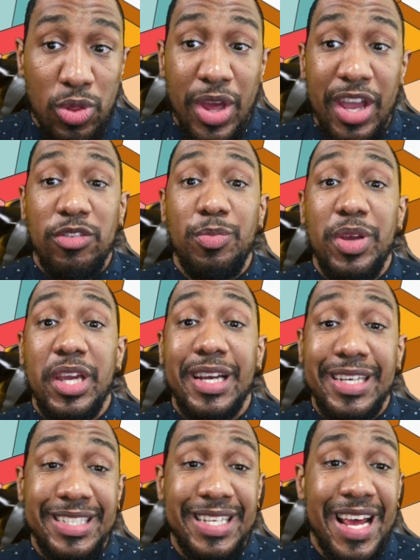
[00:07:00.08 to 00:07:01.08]
is
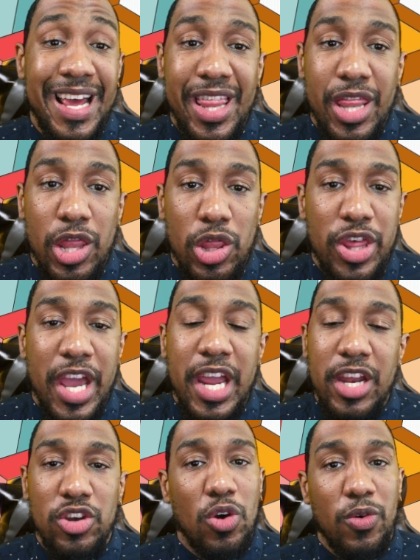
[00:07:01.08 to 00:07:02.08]
because they
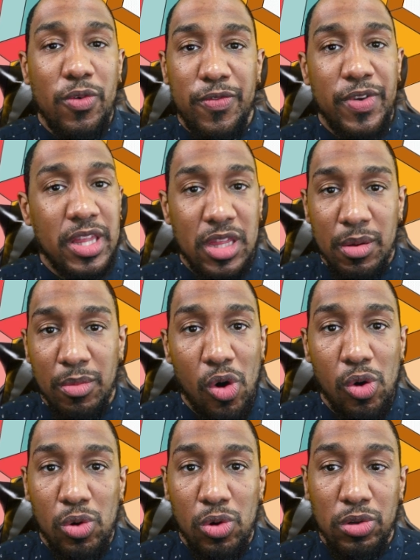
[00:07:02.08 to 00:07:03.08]
don't fit the
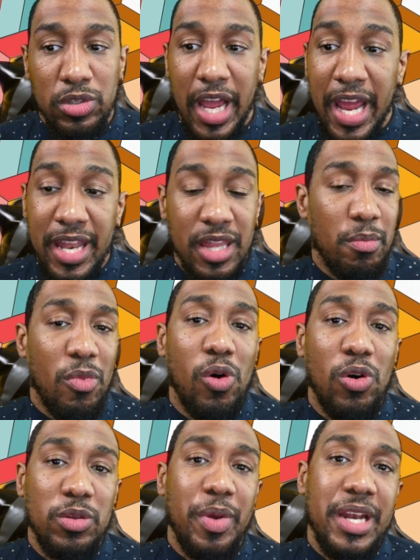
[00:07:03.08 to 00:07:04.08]
mold, and the mold
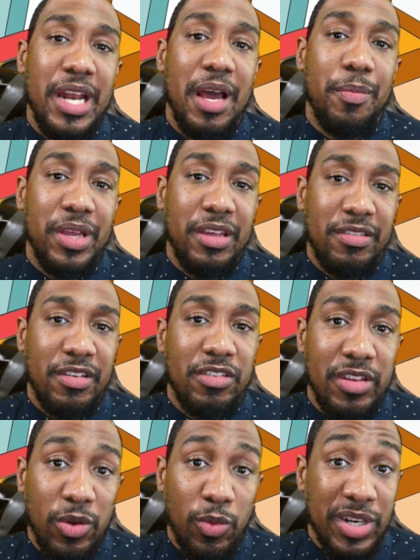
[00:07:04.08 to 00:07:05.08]
may not be essentially
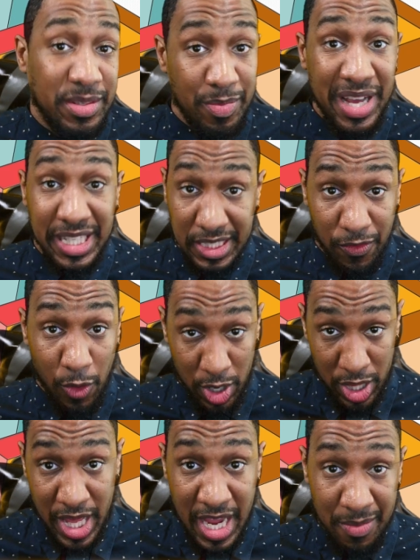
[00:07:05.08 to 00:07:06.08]
what's best for
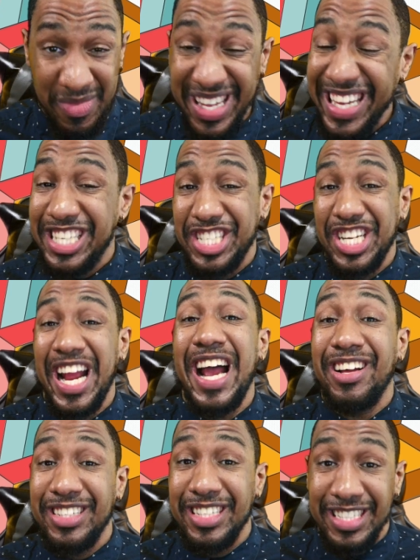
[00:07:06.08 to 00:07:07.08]
them. Each child
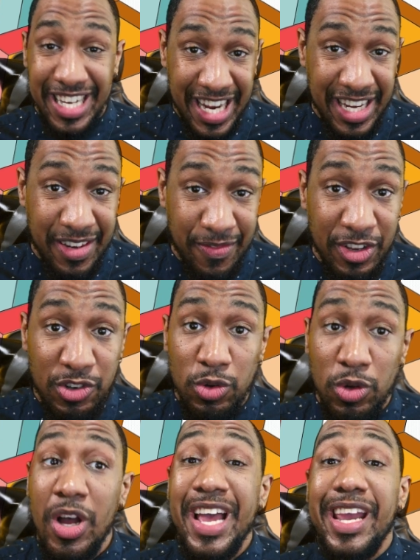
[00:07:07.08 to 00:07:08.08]
is an individual.
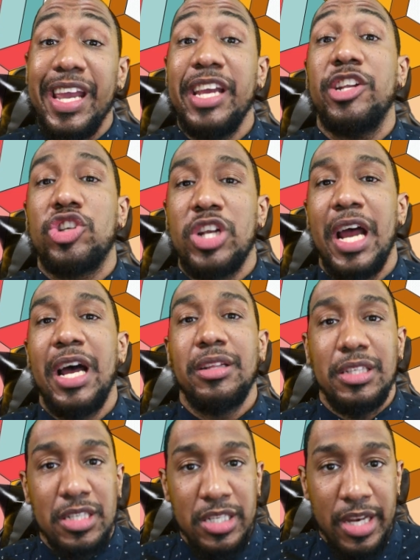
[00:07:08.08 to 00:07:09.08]
Each child is
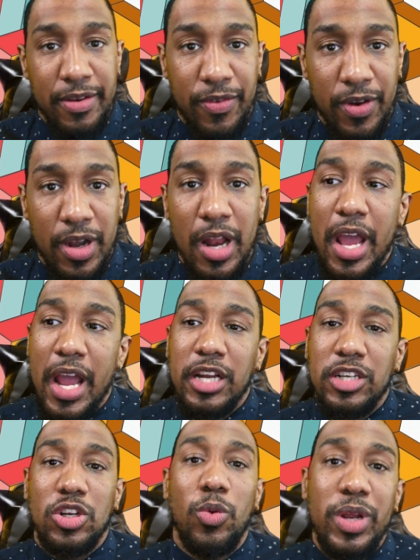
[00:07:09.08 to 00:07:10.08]
different. And so
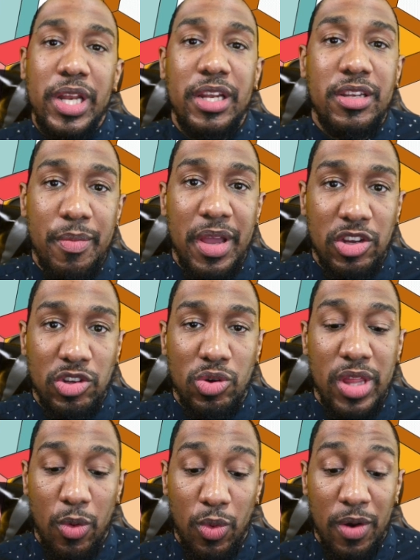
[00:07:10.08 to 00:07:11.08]
we need to make sure that
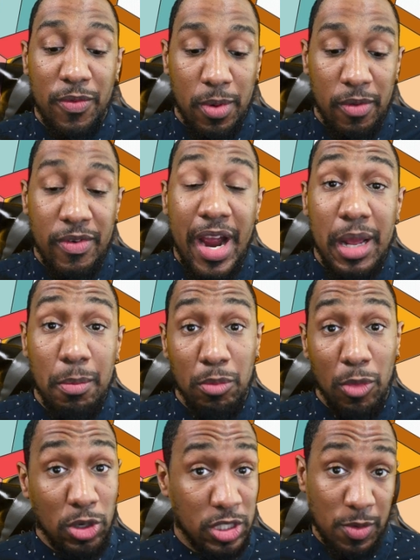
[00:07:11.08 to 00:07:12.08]
we're providing
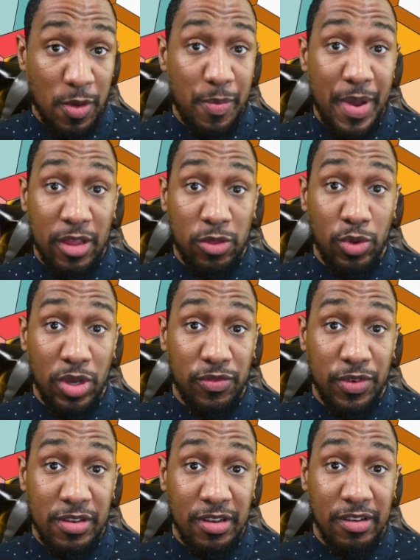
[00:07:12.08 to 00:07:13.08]
multiple pathways for
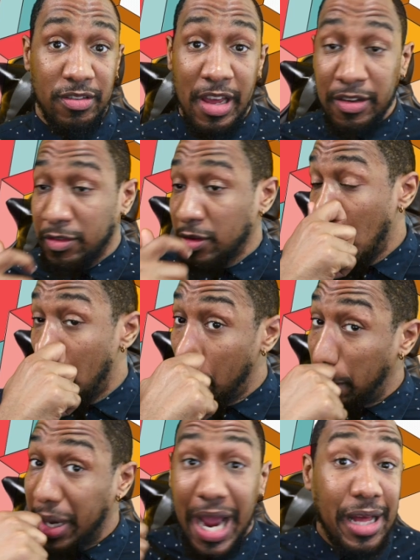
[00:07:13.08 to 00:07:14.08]
success.
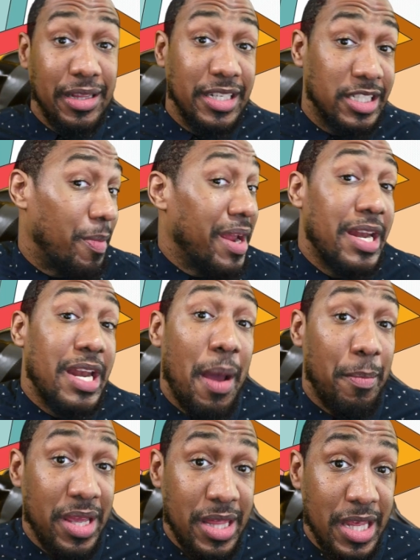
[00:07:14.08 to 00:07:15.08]
College may not be
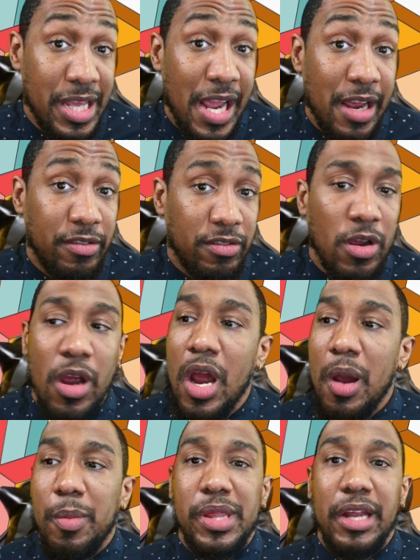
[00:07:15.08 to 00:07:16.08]
the answer,
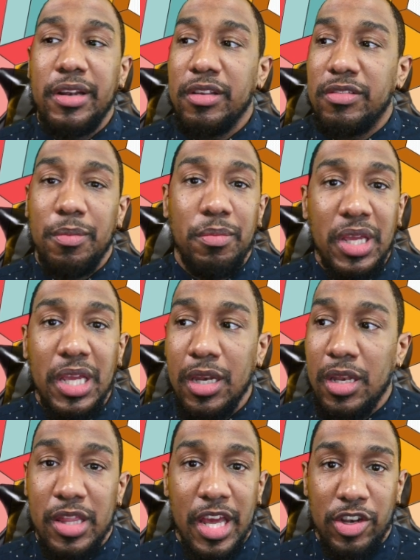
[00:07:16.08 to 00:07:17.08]
but that doesn't mean
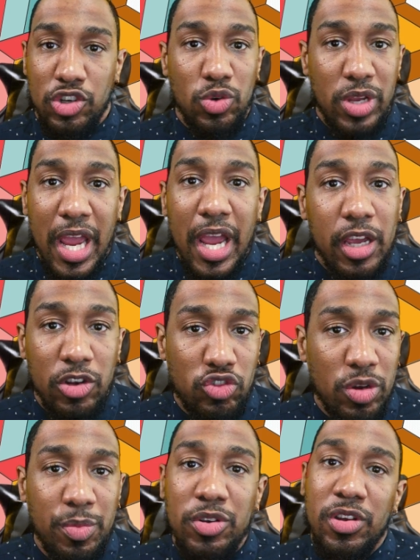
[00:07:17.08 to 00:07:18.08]
that you can't
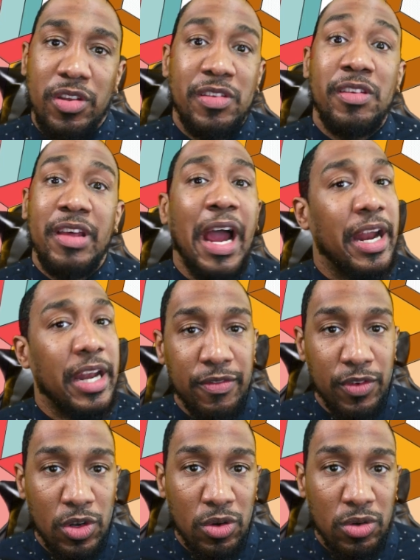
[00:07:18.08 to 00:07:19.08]
contribute to society if you
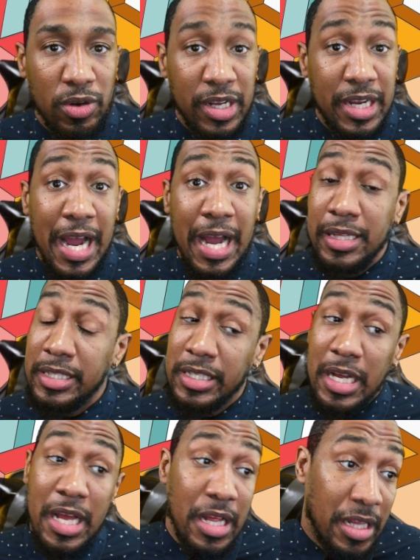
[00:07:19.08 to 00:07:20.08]
don't go to college.
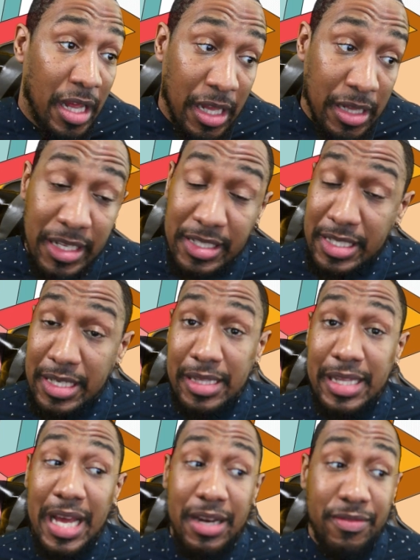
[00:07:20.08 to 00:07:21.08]
Listen, a
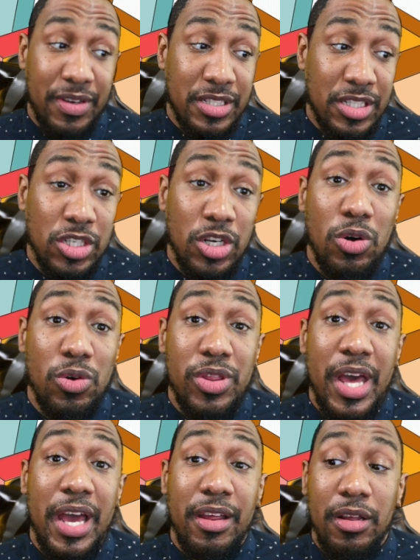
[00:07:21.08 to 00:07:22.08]
lot of us know
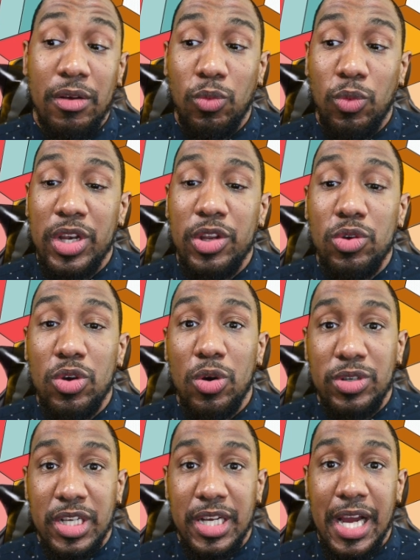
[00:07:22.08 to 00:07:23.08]
that when you go to
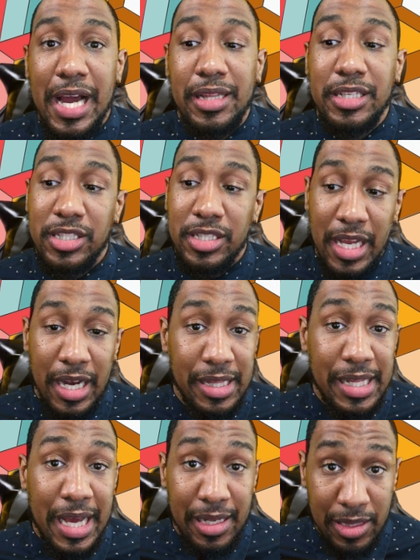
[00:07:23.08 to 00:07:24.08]
college, you get a lot
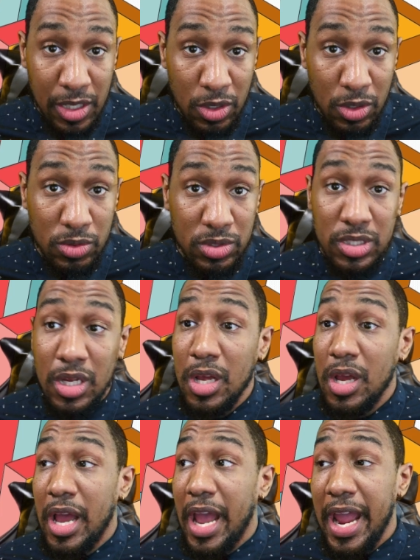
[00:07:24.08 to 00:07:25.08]
of loans,
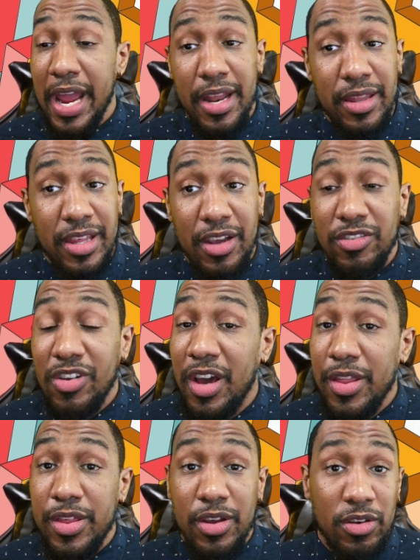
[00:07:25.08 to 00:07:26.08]
and there's
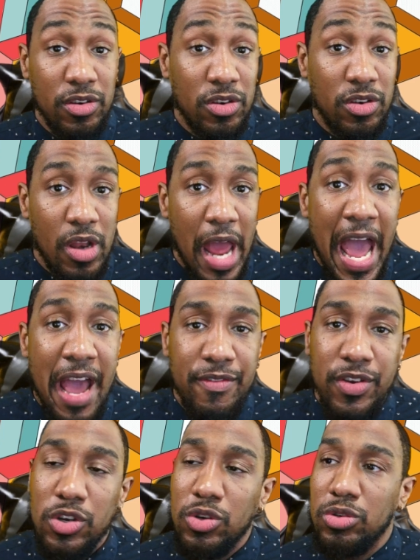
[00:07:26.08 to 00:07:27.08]
other
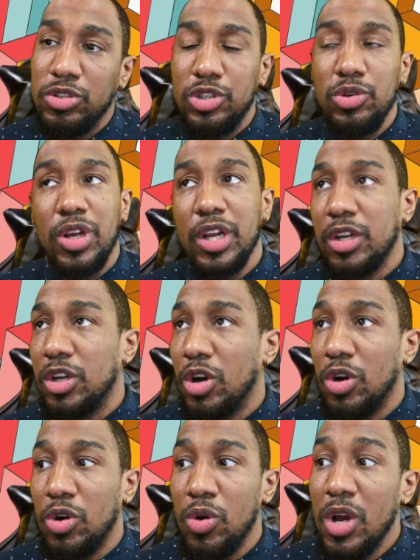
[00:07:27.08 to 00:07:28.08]
avenues. You can
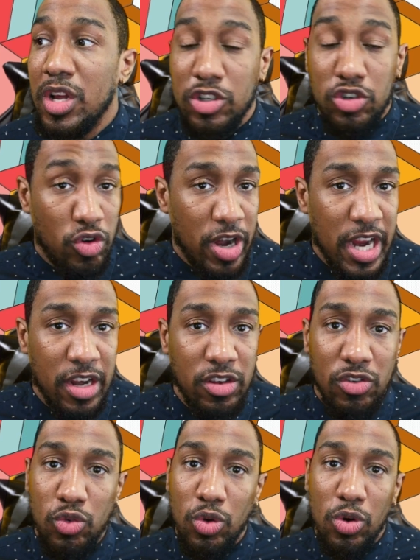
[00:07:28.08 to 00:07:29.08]
go trade
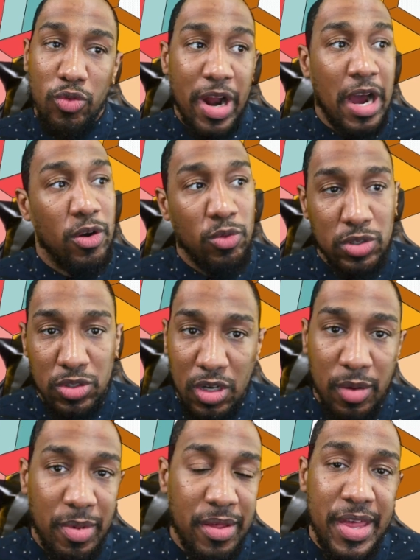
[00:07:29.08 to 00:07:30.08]
school route, and we'll talk
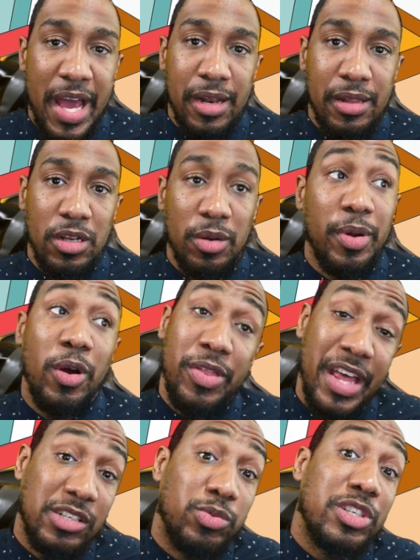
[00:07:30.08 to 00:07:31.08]
about that a little bit, or
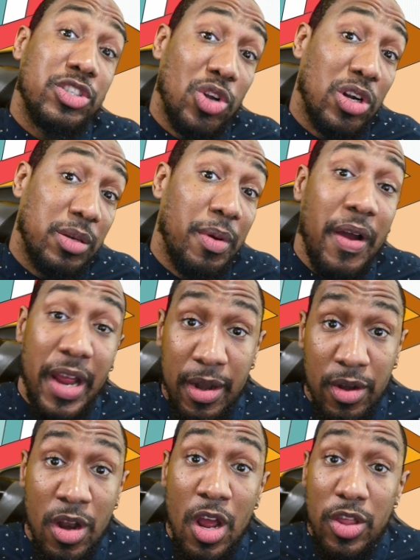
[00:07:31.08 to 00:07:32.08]
that's what's talked about in
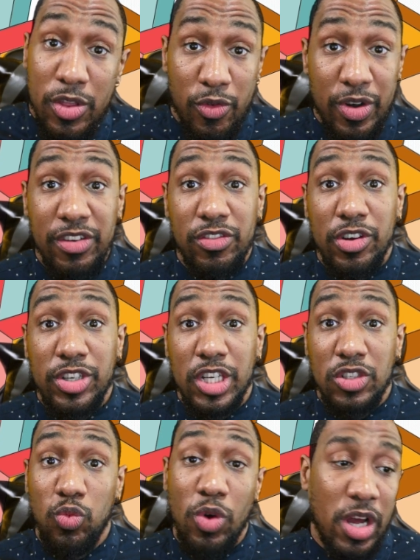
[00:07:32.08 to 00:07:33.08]
the research as
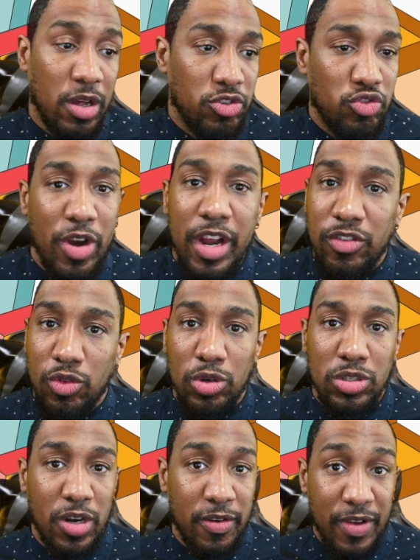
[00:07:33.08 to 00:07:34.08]
well. Trade schools
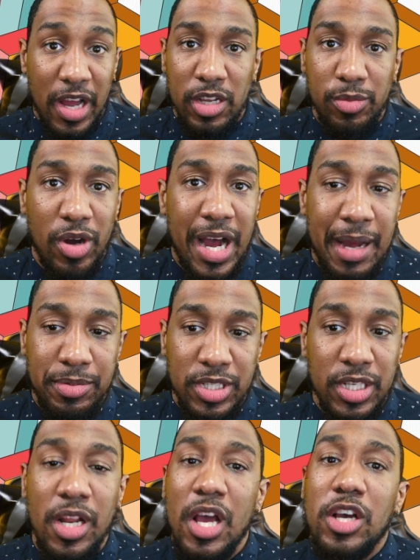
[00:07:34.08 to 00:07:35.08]
are a valuable option.
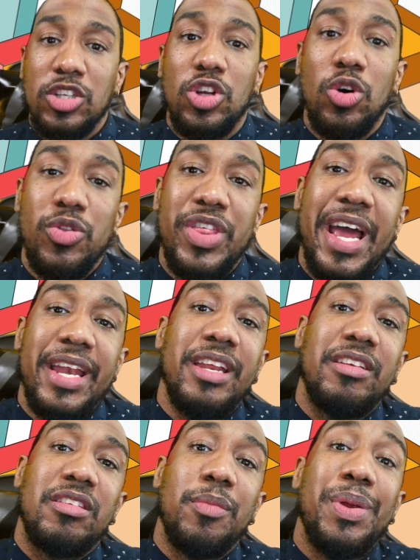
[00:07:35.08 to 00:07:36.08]
So that needs
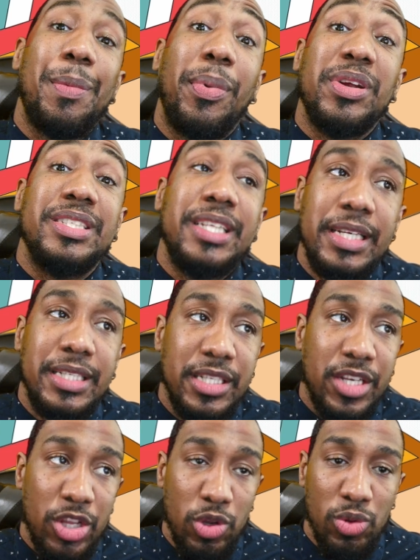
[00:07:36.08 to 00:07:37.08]
to be presented to
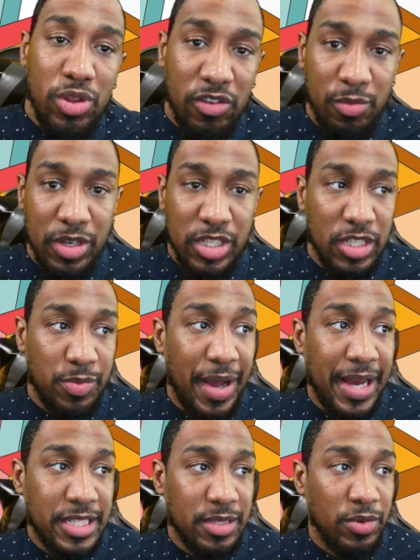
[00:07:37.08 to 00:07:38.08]
youth as much as
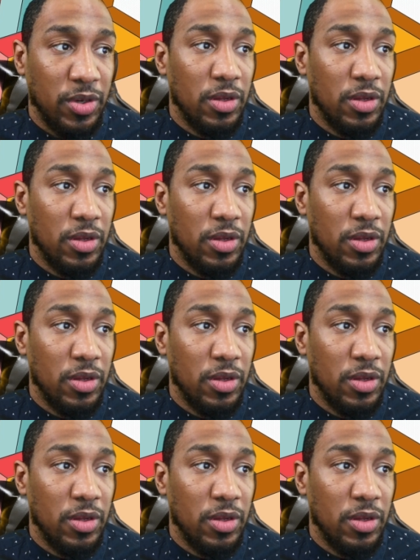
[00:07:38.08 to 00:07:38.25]
possible.